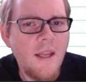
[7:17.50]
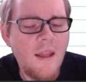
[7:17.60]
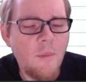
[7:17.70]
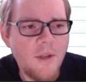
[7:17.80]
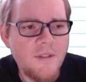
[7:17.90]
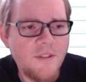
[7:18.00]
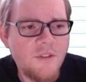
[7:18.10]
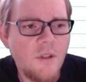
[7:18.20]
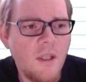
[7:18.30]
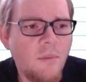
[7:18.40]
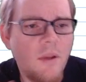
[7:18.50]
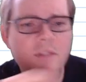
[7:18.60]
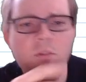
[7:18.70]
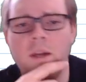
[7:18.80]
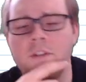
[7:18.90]
Okay, that brings us to the
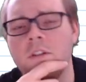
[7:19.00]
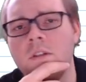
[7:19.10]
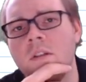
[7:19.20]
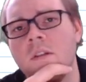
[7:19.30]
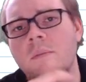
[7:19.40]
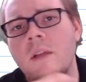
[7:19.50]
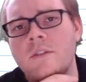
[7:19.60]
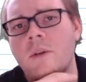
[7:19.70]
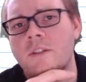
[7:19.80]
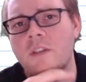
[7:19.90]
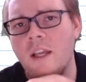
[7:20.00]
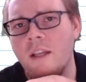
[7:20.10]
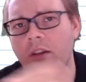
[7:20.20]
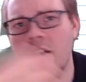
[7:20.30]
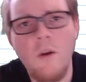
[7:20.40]
plus question. And the plus question,
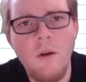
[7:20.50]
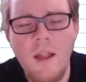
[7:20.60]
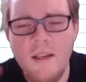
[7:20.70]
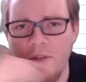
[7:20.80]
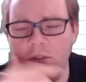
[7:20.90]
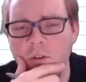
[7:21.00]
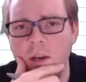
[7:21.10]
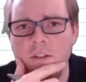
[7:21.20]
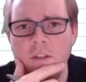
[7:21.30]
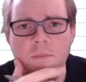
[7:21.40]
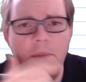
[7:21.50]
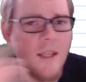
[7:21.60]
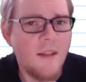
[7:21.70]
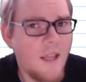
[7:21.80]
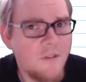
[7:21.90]
again, could go in a lot of different directions, but
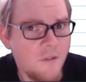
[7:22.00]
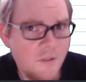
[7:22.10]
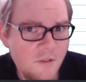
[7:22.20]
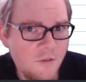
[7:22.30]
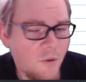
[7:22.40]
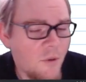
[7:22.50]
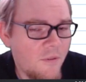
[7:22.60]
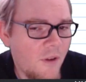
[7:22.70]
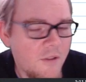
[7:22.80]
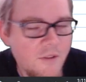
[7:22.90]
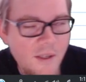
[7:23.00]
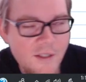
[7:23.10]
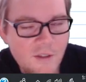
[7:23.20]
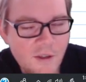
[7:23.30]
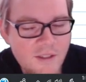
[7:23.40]
again, the answer is just true or false, so I
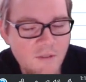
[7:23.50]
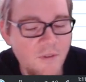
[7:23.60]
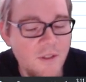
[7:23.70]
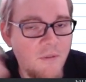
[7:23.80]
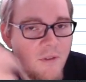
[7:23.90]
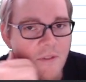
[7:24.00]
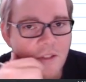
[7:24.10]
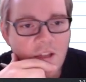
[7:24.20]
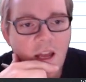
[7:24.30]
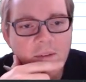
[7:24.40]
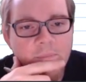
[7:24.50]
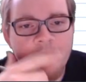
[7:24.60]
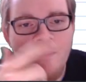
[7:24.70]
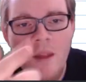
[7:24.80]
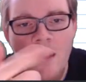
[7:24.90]
guess you always have a 50-50 shot.
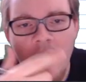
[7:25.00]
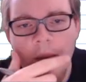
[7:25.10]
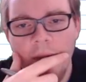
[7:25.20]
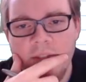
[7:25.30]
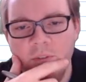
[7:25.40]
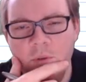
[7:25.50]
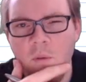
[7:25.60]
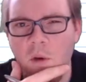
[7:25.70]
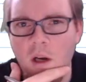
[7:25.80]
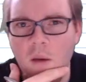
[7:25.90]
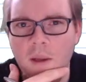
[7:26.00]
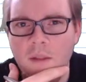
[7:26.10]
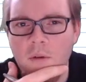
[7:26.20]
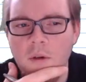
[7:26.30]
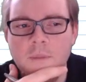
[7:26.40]
But let's see if we can work our way
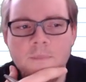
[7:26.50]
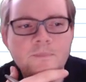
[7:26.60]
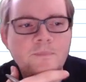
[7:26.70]
through it.